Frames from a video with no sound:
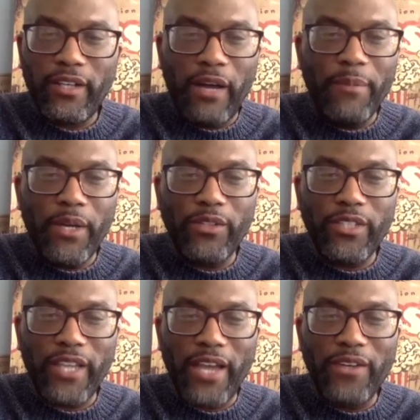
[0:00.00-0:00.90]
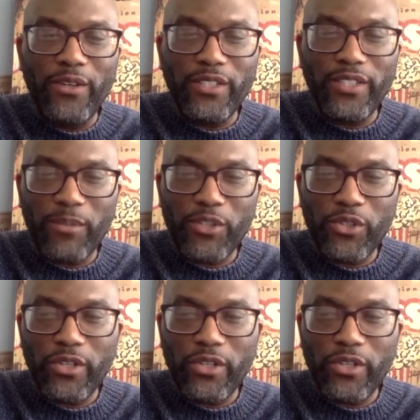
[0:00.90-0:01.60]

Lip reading: I mean, only thing I know is I'm sure,